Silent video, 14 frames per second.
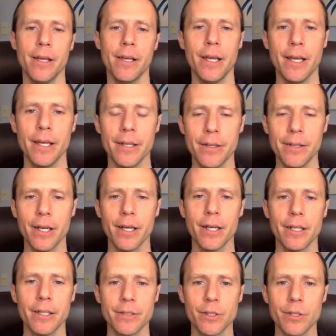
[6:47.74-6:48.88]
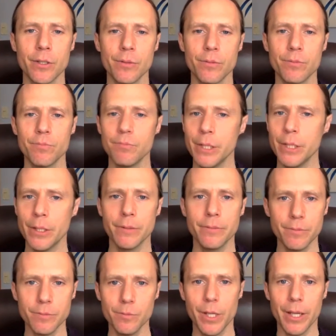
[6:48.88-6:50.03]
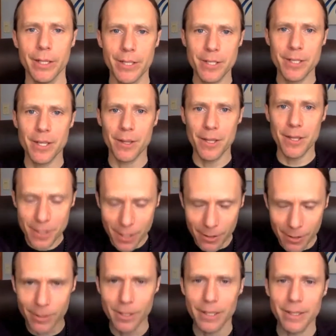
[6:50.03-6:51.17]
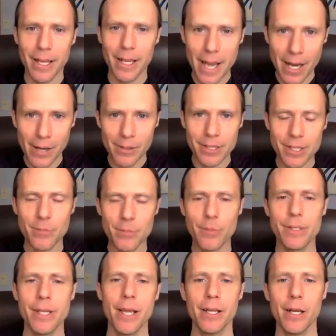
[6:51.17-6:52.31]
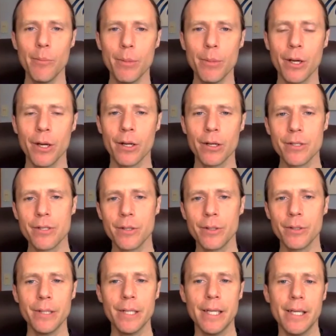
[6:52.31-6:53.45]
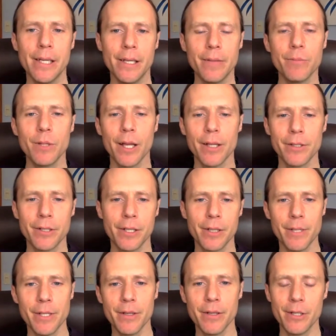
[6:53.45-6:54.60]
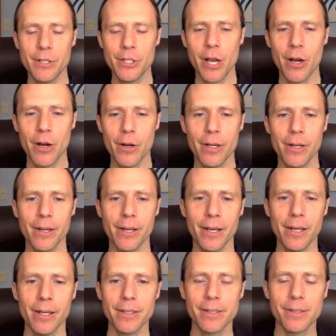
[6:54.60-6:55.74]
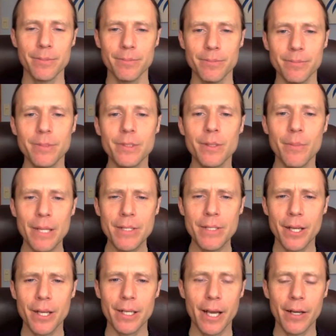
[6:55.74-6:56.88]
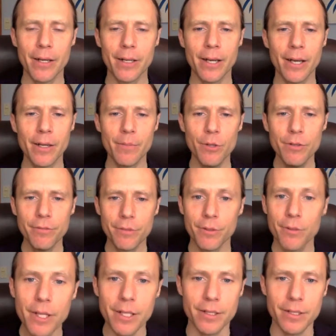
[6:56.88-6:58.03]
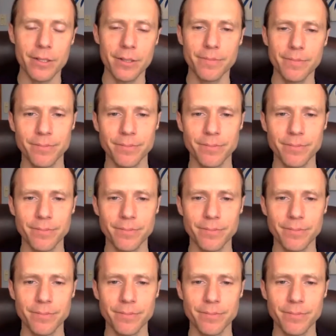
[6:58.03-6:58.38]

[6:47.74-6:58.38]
And so, we exist at this level and now it's just been taken up a notch. So I'm glad you're going to be sharing some insight in how to move through this.